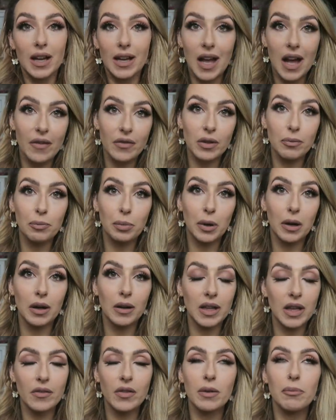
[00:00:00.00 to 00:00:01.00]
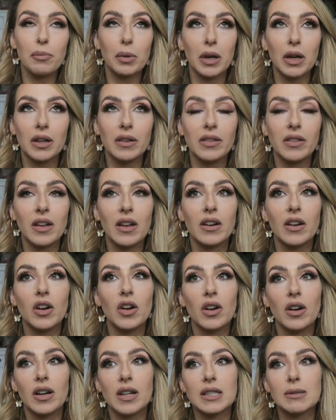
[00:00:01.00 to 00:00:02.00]
having giving birth and
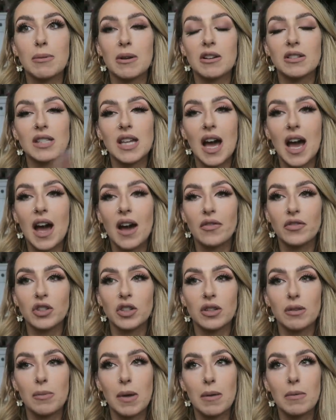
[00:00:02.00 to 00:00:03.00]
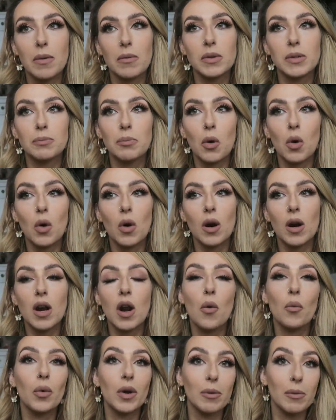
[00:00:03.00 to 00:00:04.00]
her experience after the baby was born.
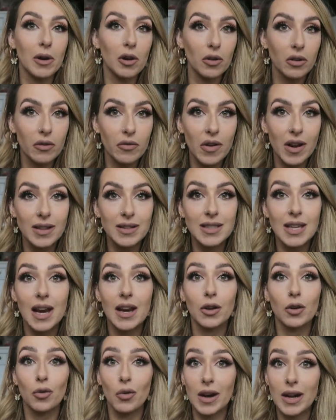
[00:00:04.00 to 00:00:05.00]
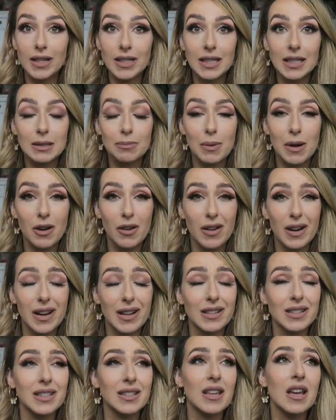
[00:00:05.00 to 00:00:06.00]
One of my other friends had a great
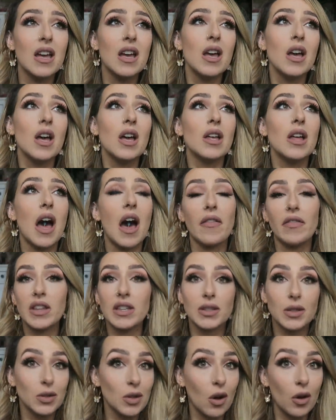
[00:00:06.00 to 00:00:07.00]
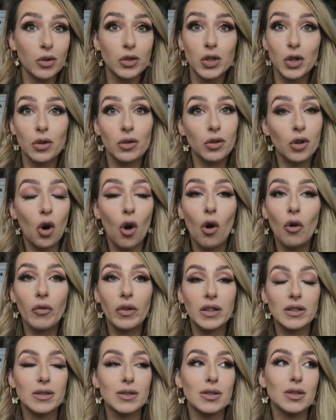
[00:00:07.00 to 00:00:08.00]
experience and this was all during
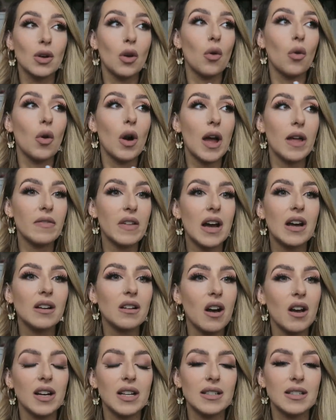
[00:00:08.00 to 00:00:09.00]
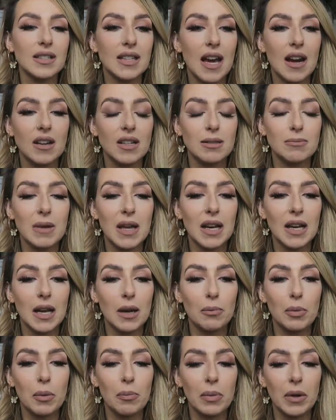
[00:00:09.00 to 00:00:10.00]
COVID so that kind of scares me a
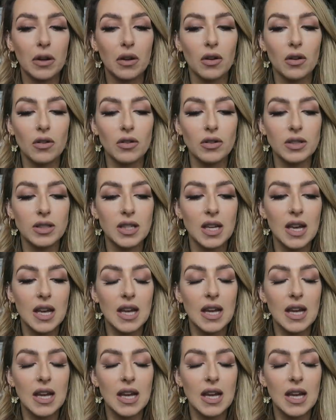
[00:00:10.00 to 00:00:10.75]
little bit because